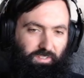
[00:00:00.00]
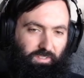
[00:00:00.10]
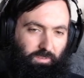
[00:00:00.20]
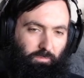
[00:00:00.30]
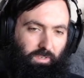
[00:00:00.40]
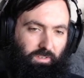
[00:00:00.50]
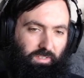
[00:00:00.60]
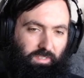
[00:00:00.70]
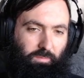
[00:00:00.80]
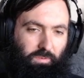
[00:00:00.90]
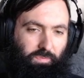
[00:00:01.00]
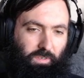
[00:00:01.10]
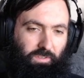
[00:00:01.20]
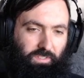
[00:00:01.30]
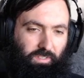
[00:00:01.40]
Um, we're not going to be
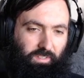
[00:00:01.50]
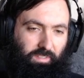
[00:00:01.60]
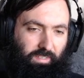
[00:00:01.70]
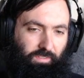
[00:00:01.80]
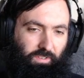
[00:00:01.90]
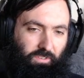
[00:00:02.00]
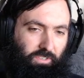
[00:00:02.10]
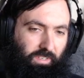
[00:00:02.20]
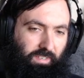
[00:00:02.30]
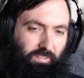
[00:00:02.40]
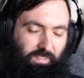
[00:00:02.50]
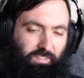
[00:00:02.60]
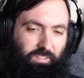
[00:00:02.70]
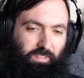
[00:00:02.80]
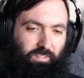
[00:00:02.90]
focusing on that, though. We're trying to get, like,
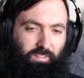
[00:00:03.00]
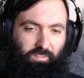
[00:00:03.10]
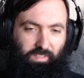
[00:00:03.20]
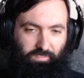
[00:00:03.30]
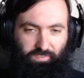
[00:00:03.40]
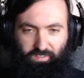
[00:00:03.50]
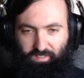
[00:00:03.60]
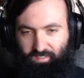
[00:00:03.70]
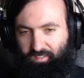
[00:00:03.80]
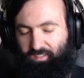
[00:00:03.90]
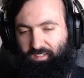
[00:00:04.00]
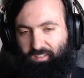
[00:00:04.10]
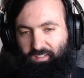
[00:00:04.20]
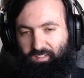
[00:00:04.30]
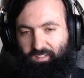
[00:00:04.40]
60 life here
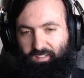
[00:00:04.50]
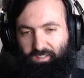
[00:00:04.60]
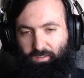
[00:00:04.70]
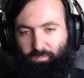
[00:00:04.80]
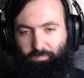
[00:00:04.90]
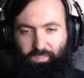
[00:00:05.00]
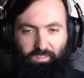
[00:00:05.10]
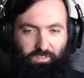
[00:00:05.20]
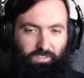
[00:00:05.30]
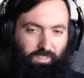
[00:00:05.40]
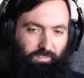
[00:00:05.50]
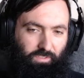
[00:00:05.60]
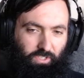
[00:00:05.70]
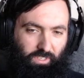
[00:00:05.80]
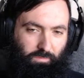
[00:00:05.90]
um, in each set of
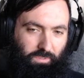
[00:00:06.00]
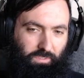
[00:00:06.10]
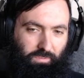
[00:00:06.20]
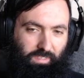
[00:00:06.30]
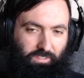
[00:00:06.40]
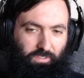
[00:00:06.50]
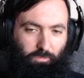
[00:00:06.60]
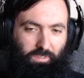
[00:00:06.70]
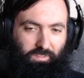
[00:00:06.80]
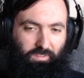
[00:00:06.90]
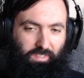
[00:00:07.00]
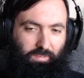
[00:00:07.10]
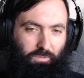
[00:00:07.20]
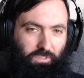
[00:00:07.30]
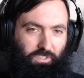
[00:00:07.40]
charms, so we actually went a
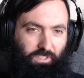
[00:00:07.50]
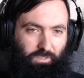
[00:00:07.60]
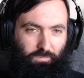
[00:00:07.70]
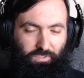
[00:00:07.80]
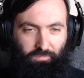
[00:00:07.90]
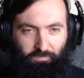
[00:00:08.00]
lot more charms.